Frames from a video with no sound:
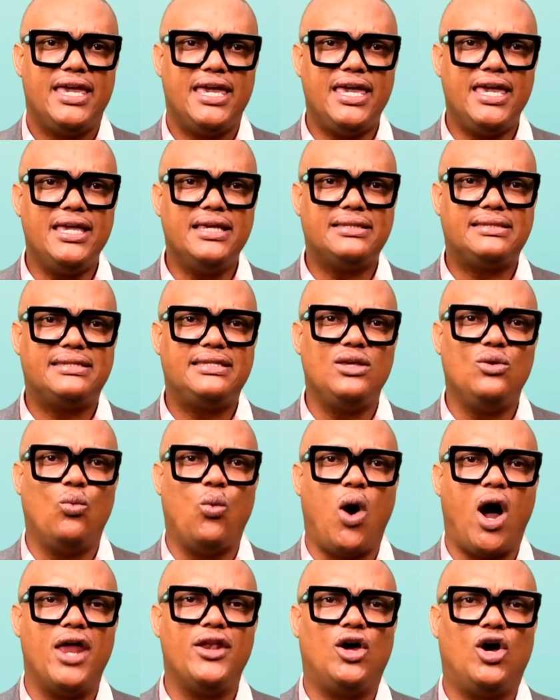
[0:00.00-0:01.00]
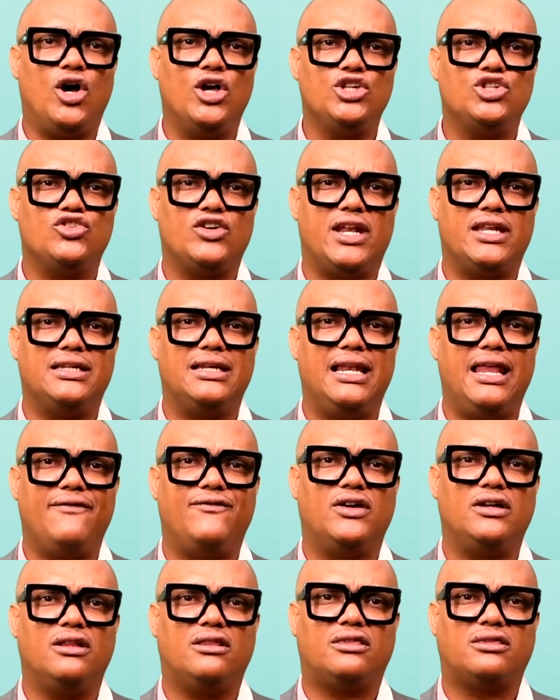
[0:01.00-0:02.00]
EC
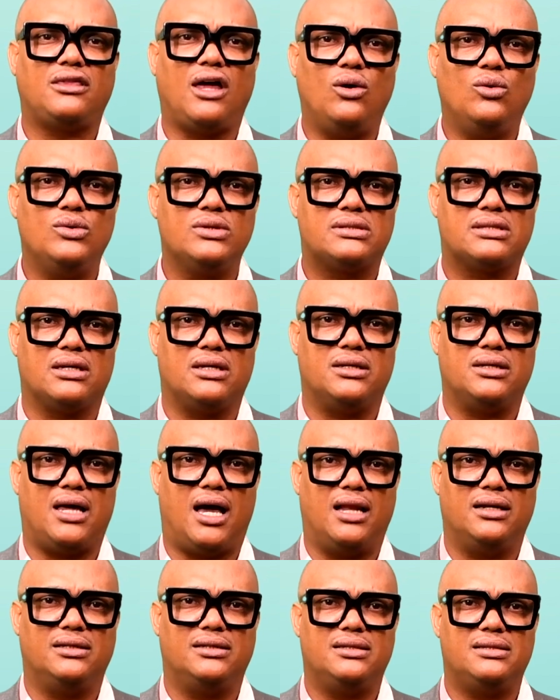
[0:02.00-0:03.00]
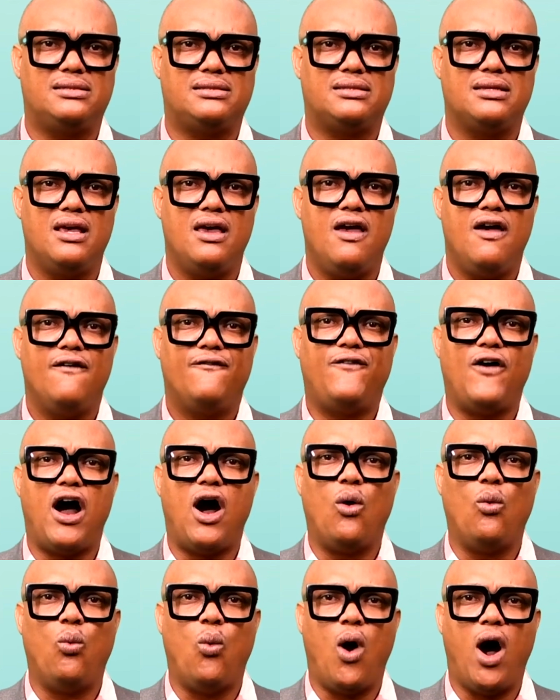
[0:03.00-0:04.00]
$111,000 for
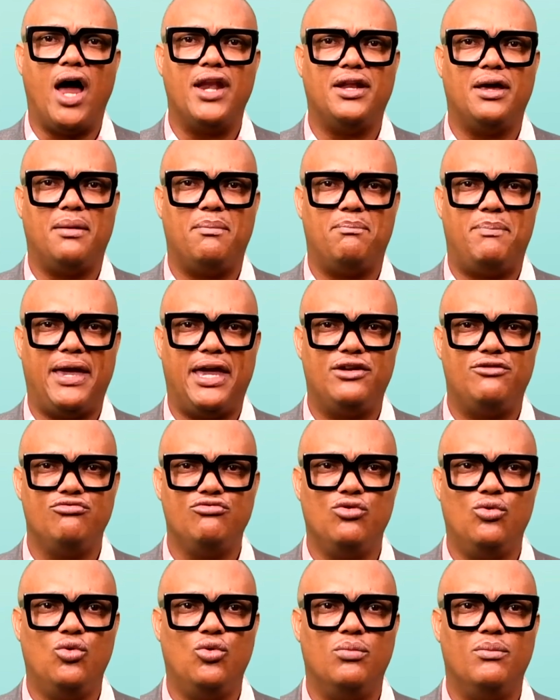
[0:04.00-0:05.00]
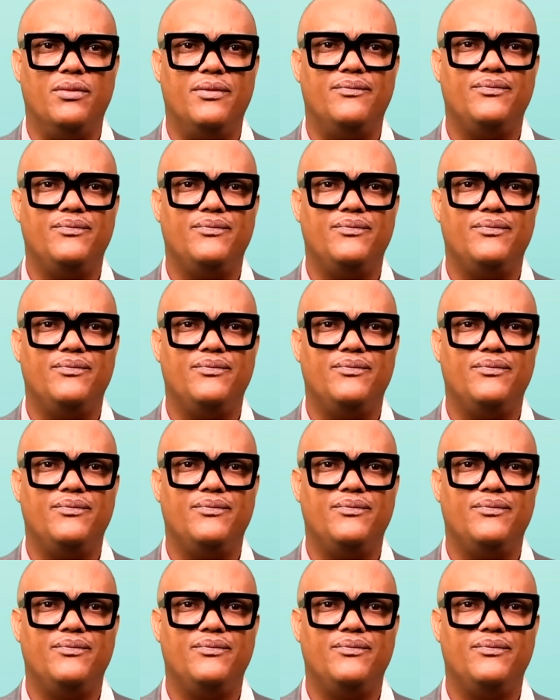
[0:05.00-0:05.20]
a one bedroom,